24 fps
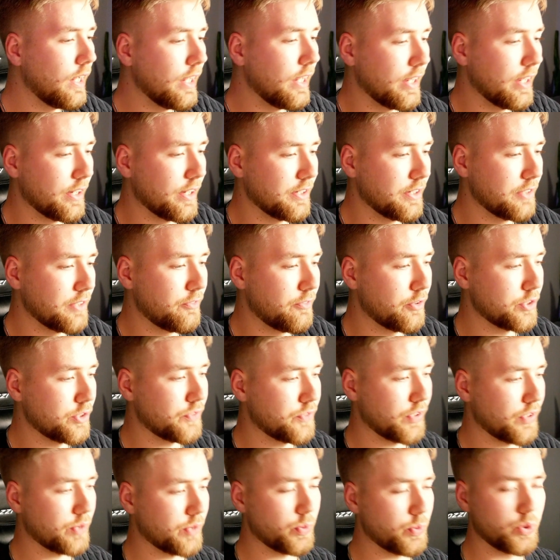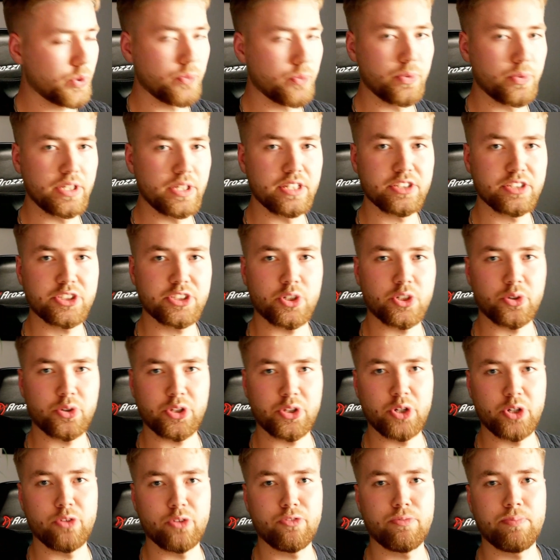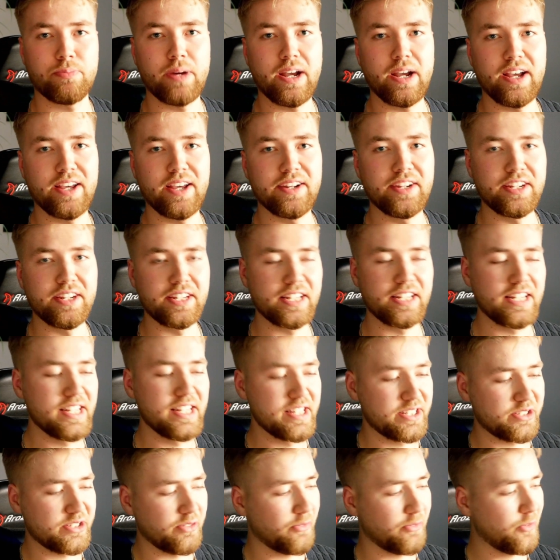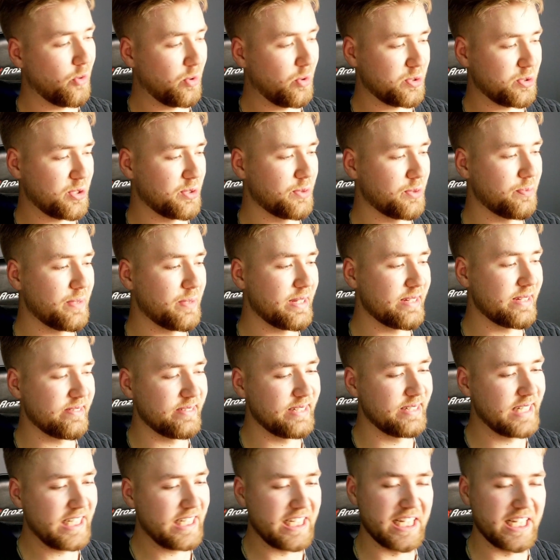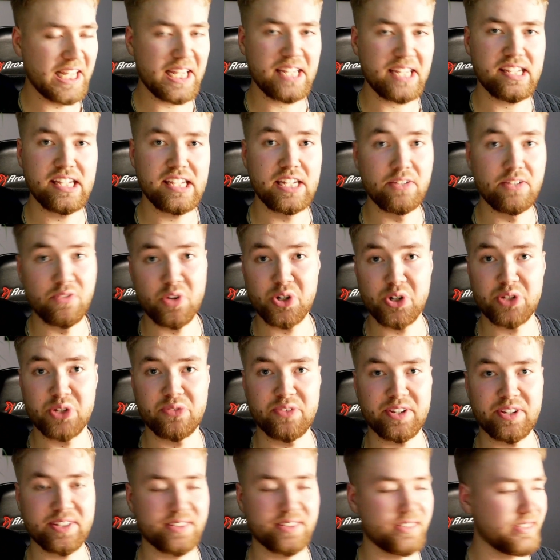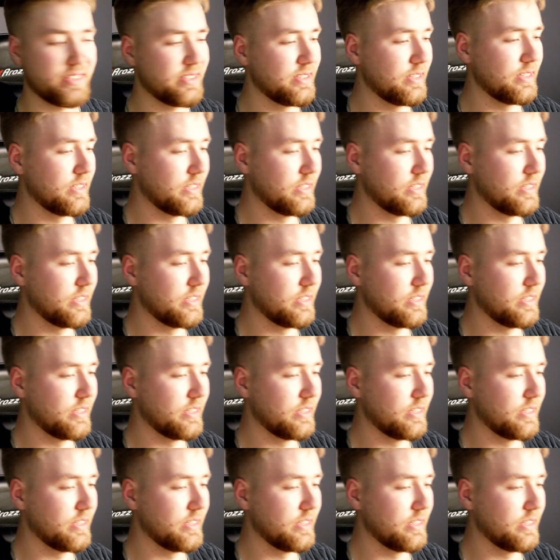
And the first effect we're going to be starting off by adding is of course going to be the invert effect.